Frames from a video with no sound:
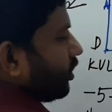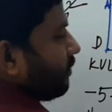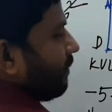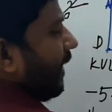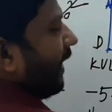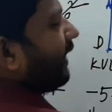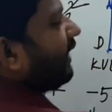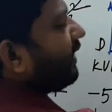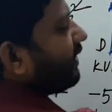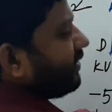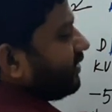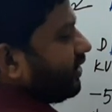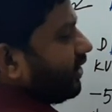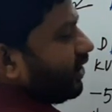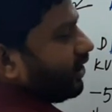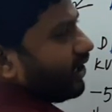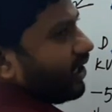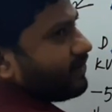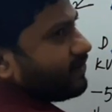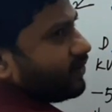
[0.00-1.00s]
this minus
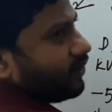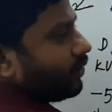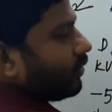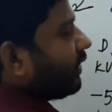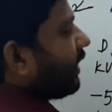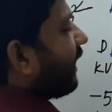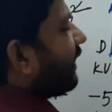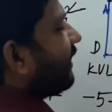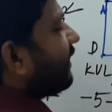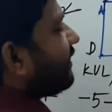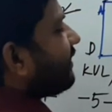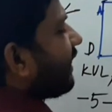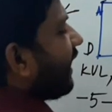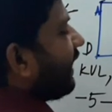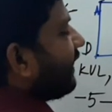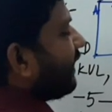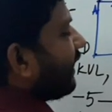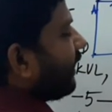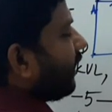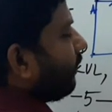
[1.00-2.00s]
E comes to the other
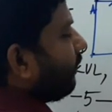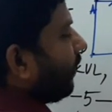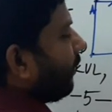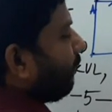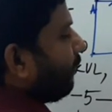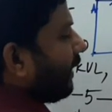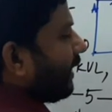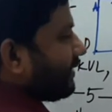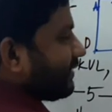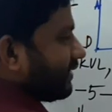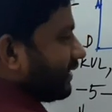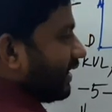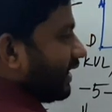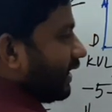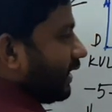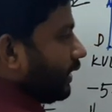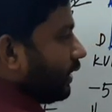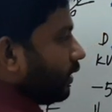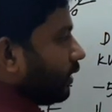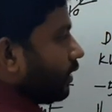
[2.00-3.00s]
side. That will be plus
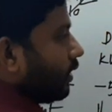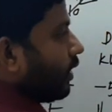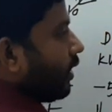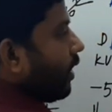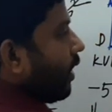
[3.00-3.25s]
E.